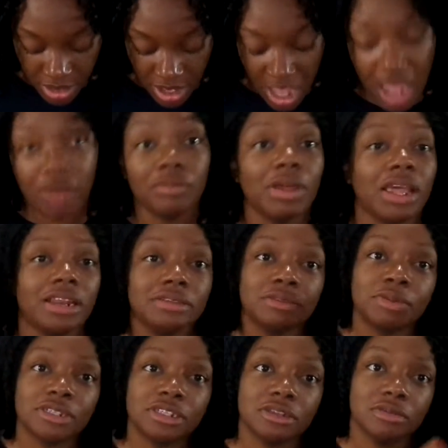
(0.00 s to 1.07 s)

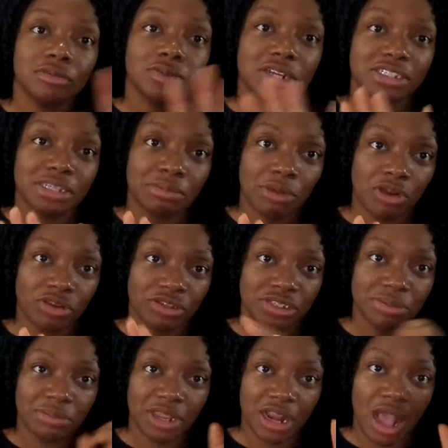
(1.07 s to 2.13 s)
especially when I say markers, I
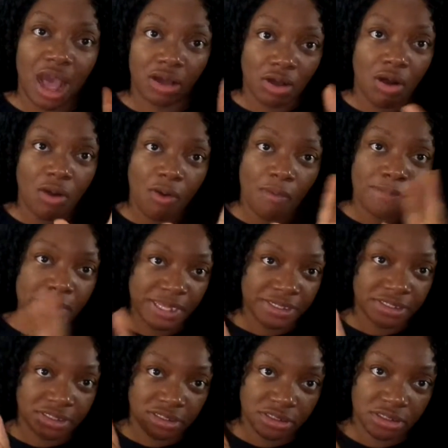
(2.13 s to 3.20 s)
mean
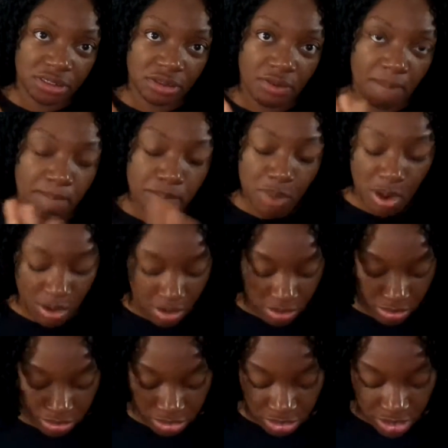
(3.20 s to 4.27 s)
alcohol-based
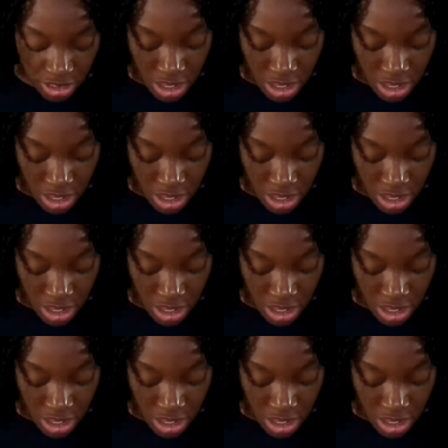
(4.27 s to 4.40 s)
markers.